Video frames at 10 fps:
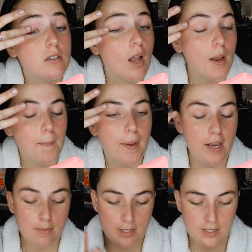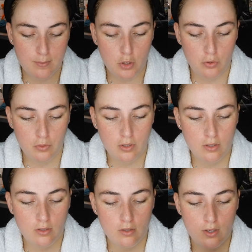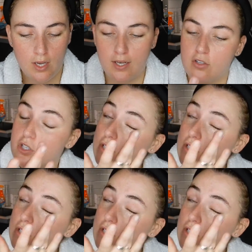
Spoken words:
like baby smooth and